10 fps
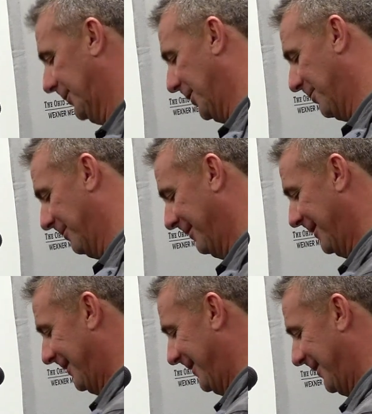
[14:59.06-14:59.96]
So
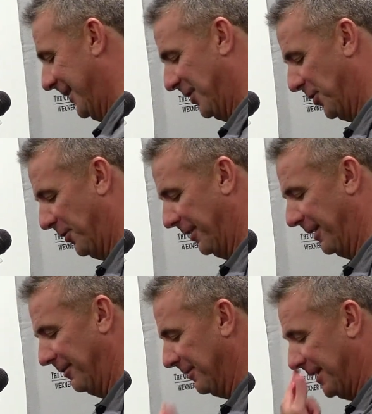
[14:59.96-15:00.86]
that's the only
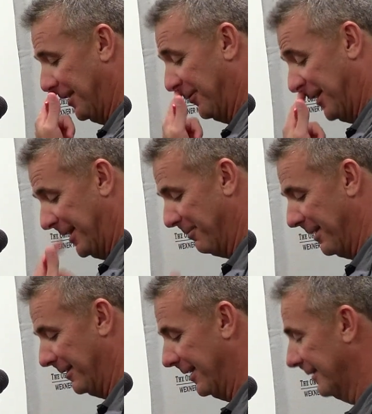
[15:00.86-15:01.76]
thing kind of funny
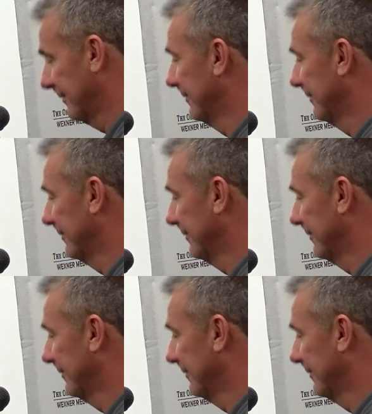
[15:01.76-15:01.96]
about that